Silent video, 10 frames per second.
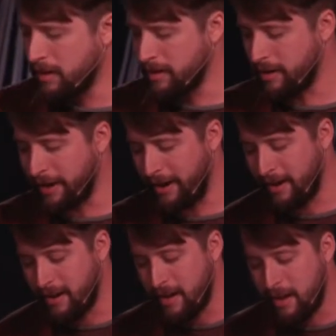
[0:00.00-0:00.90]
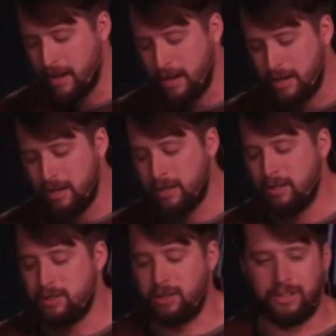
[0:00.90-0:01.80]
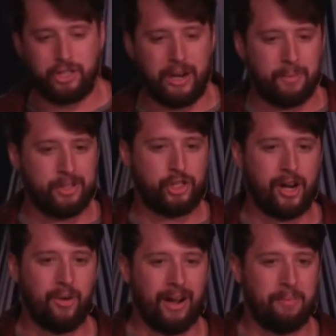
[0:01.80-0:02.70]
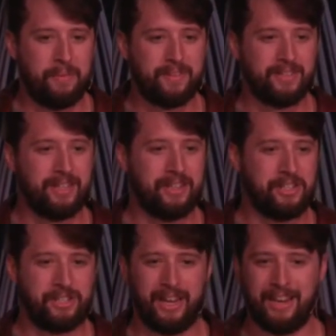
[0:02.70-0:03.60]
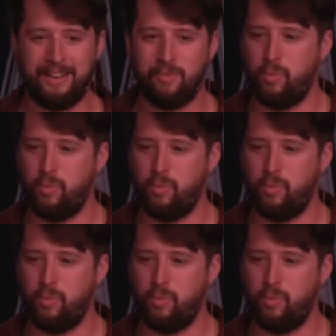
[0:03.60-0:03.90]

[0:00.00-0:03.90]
Okay, so the shepherds show up to this scene.